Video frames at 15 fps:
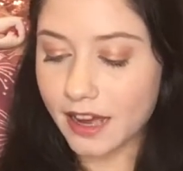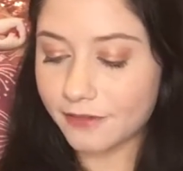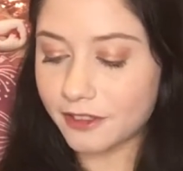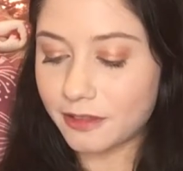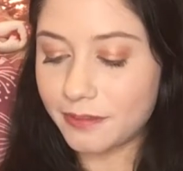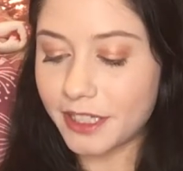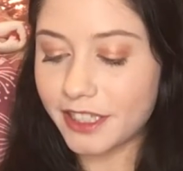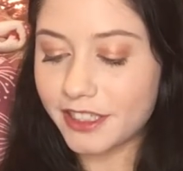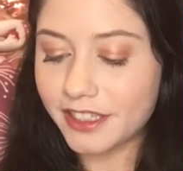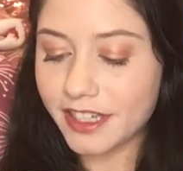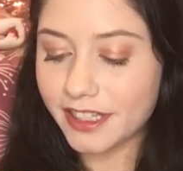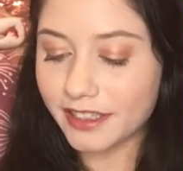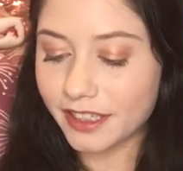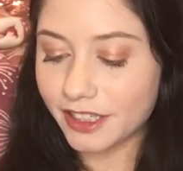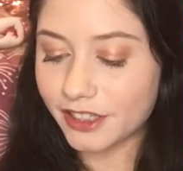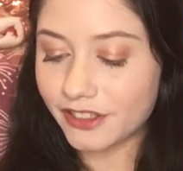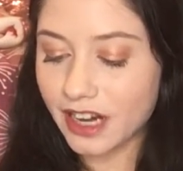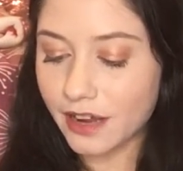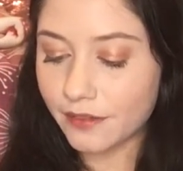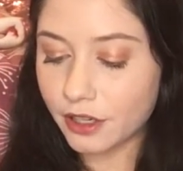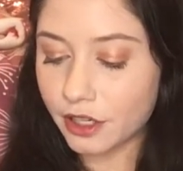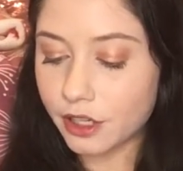after a beach day so I could
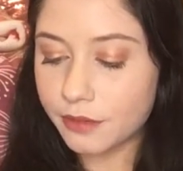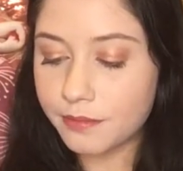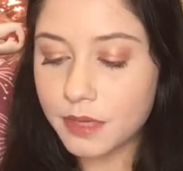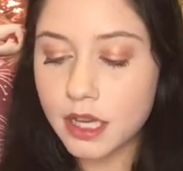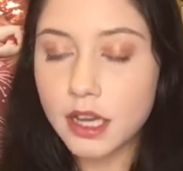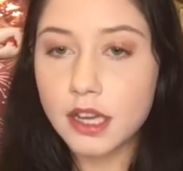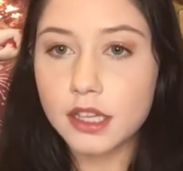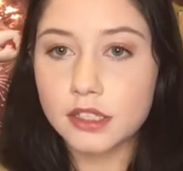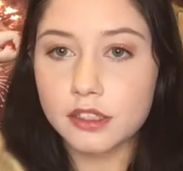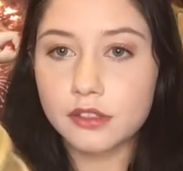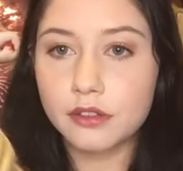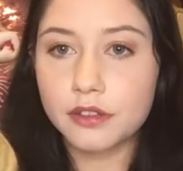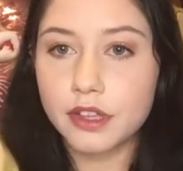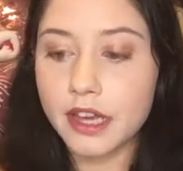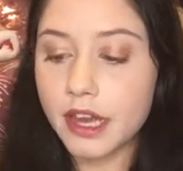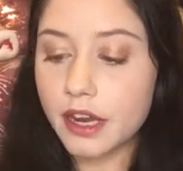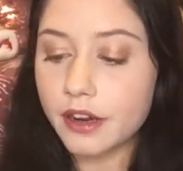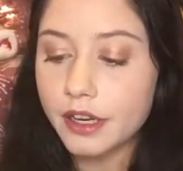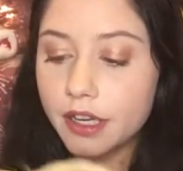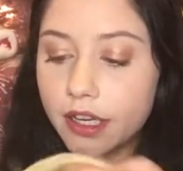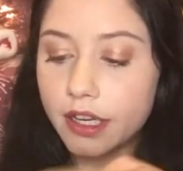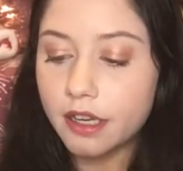drive home. Store the hair
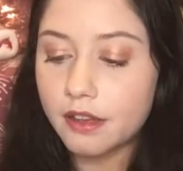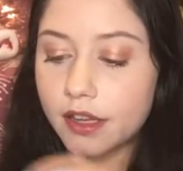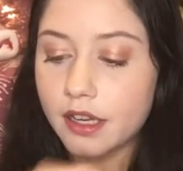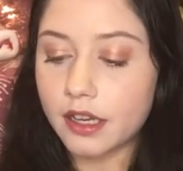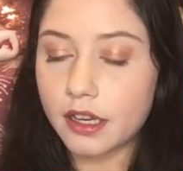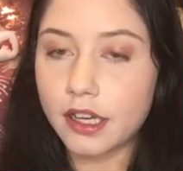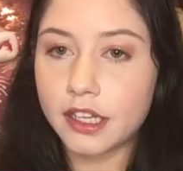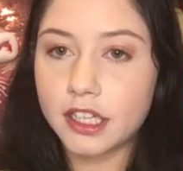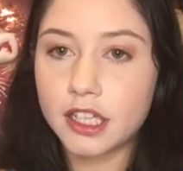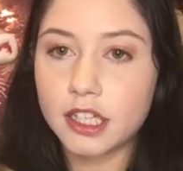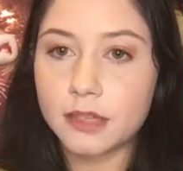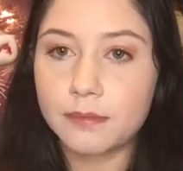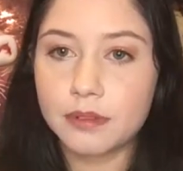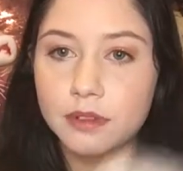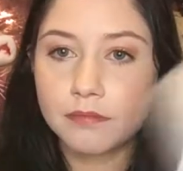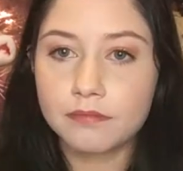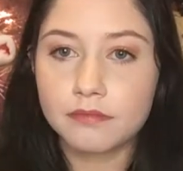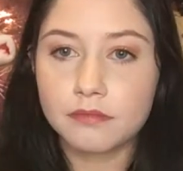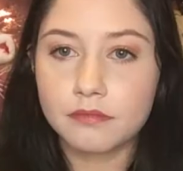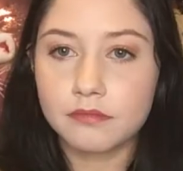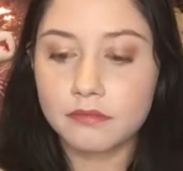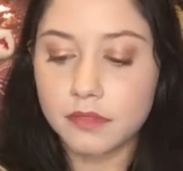in it, and then I keep
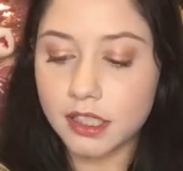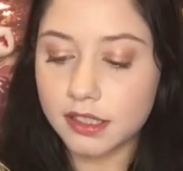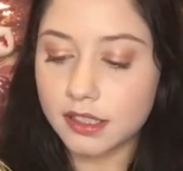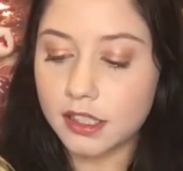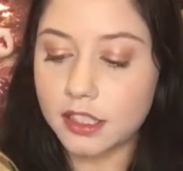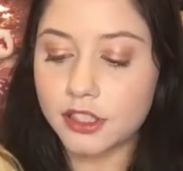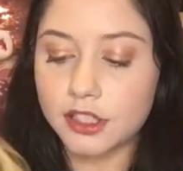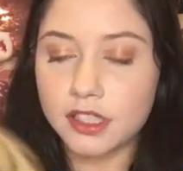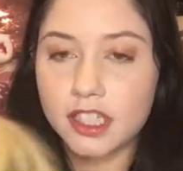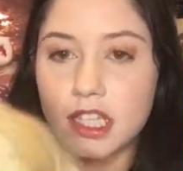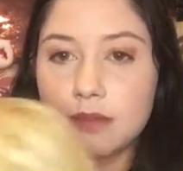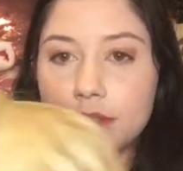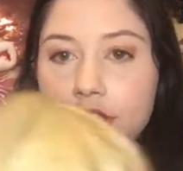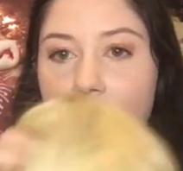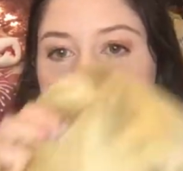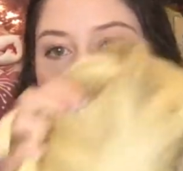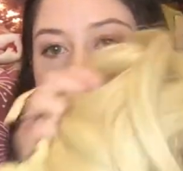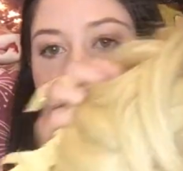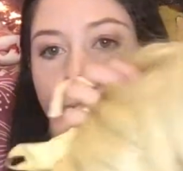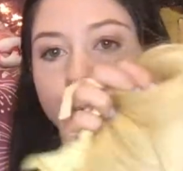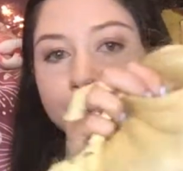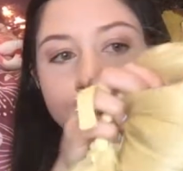this in it just to keep its
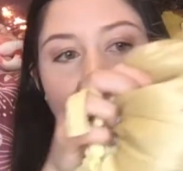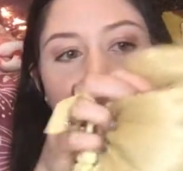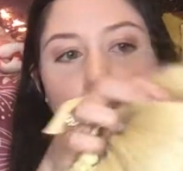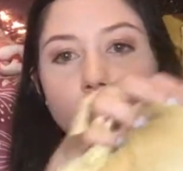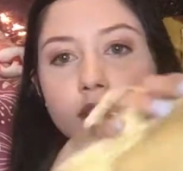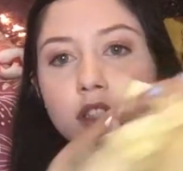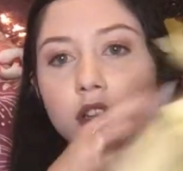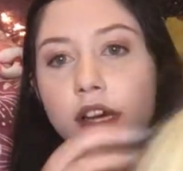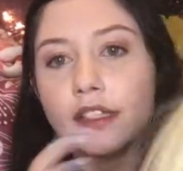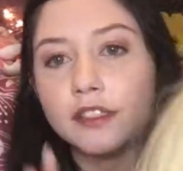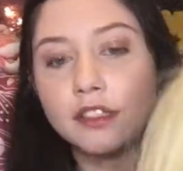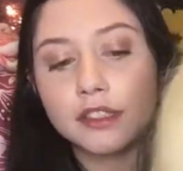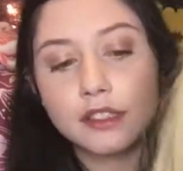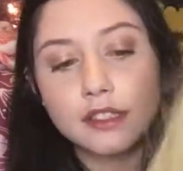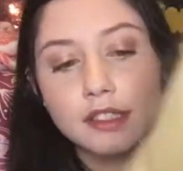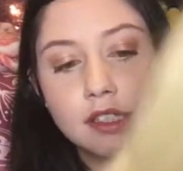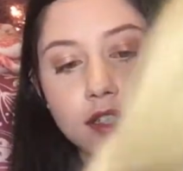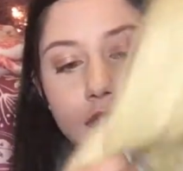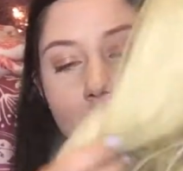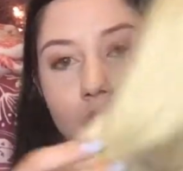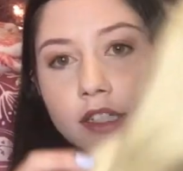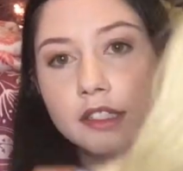shape. So as you can
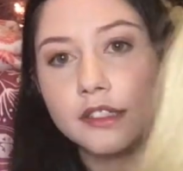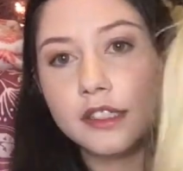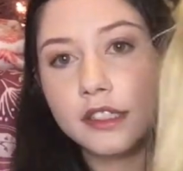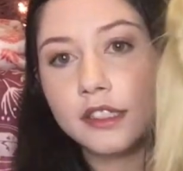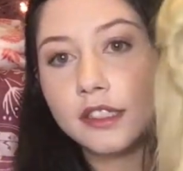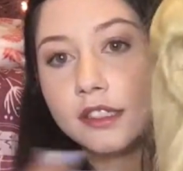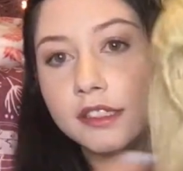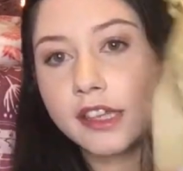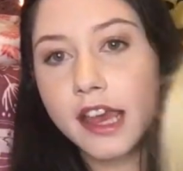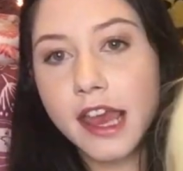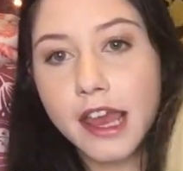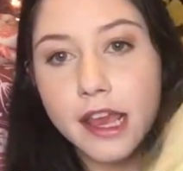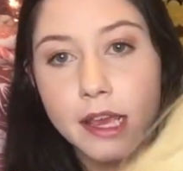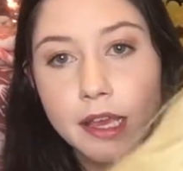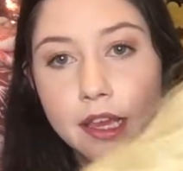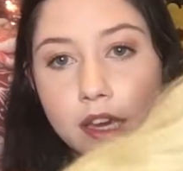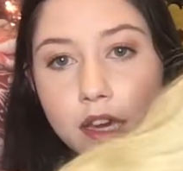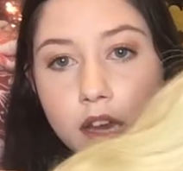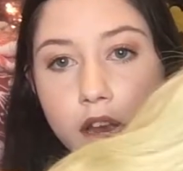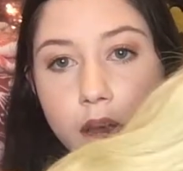see, it is a